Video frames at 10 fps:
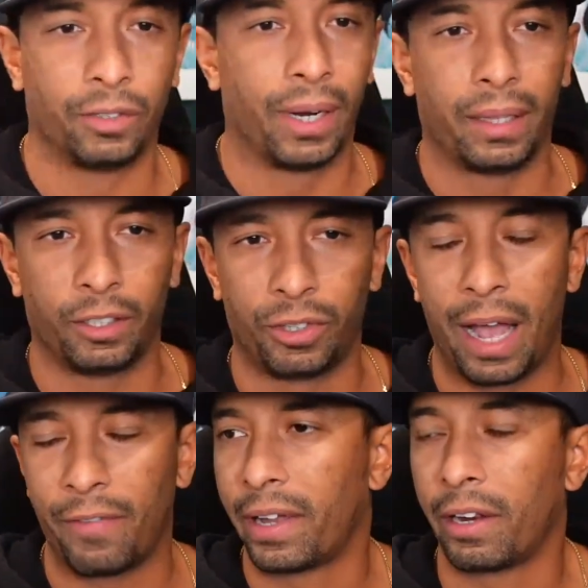right? The
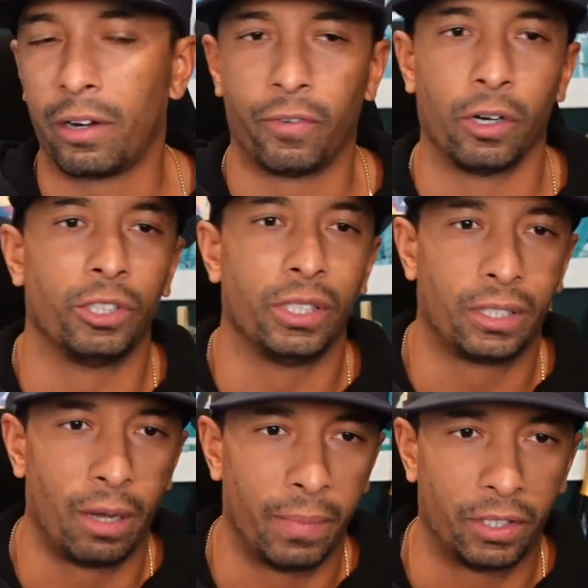traffic and conversion
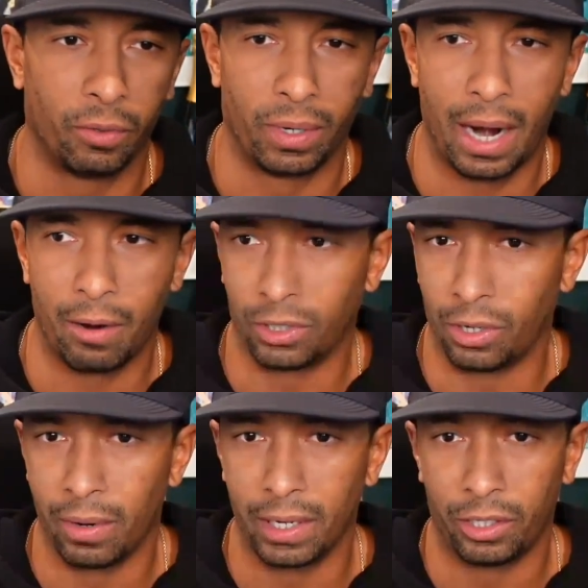summits are what I was
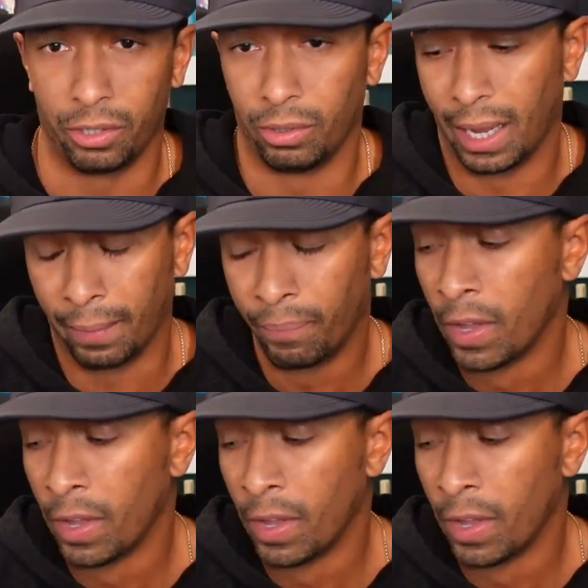going to. Like,